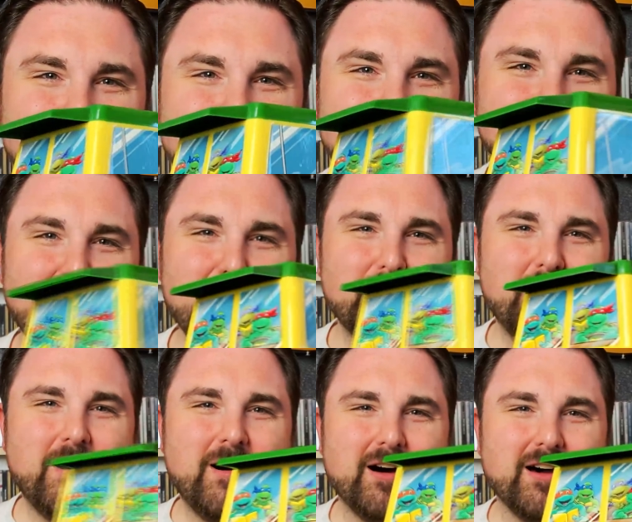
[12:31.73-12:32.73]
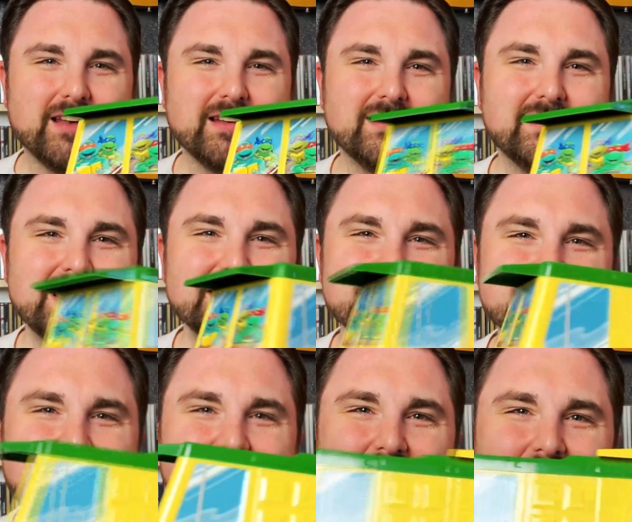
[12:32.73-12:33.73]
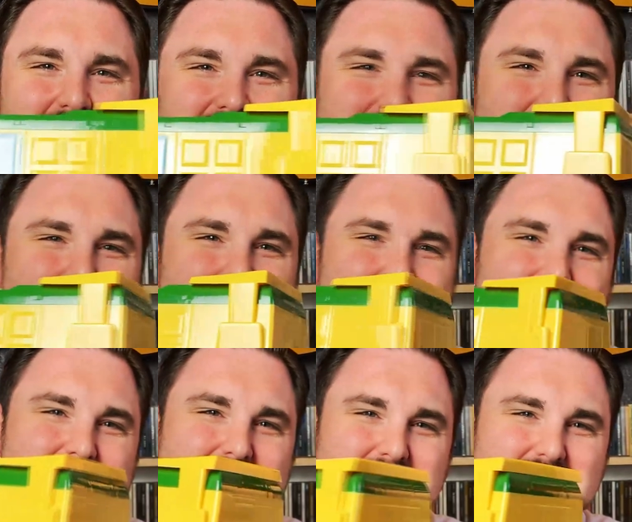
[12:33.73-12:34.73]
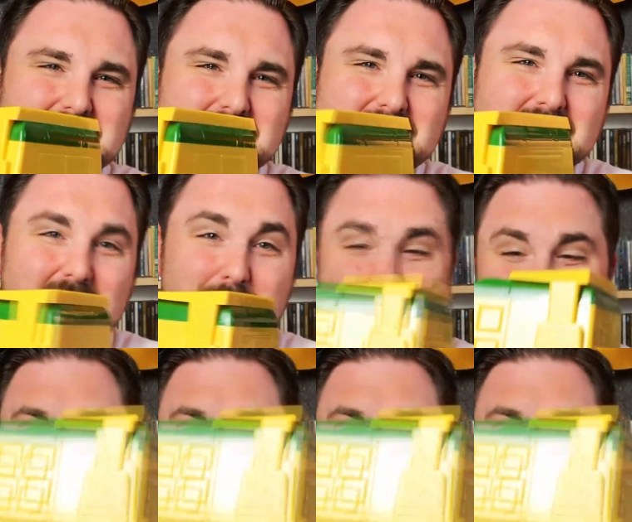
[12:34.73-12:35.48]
Come on. Isn't that awesome? I mean,